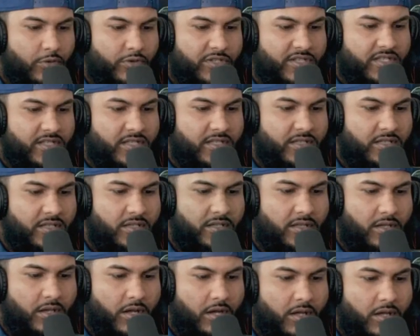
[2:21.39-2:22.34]
It was
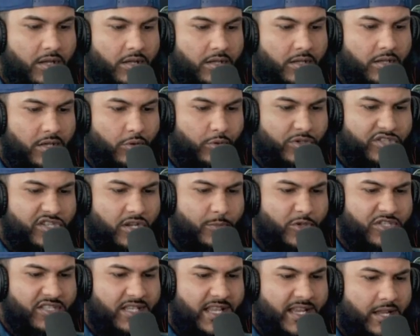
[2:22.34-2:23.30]
it was
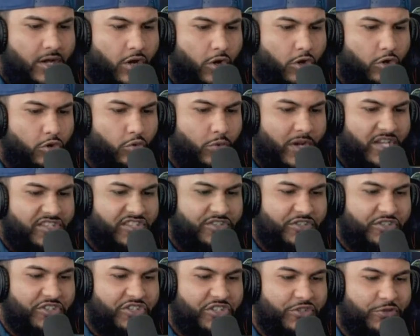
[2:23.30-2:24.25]
almost like an old
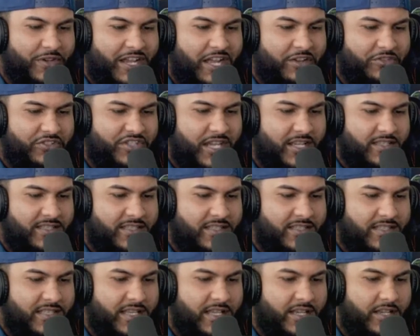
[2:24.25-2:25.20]
Western shootout,
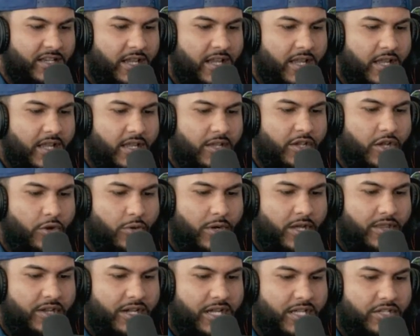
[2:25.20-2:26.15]
Johnson said.
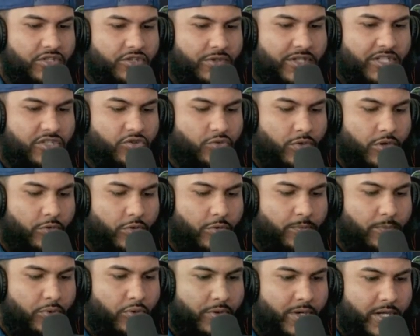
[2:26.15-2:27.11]
No other injuries were
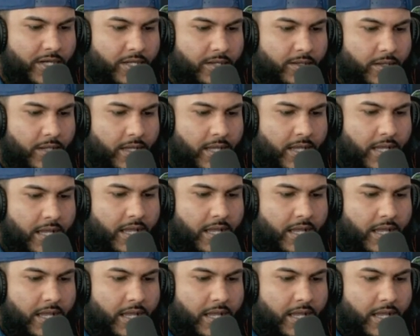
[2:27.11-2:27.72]
reported.